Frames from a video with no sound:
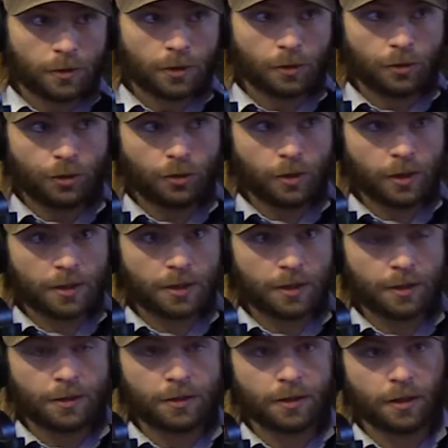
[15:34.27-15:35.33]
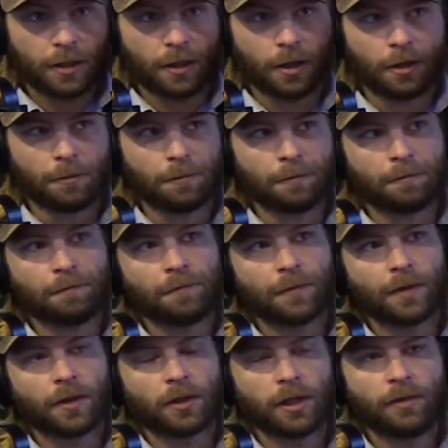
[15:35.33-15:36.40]
So Julius is
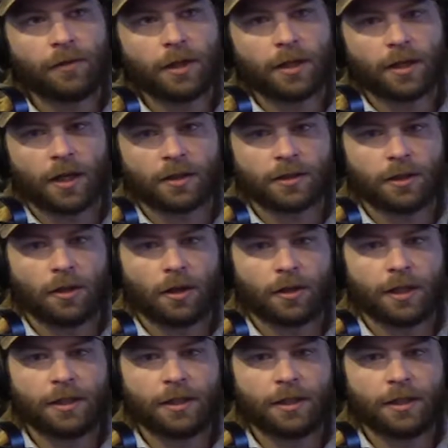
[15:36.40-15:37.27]
living in Asilong.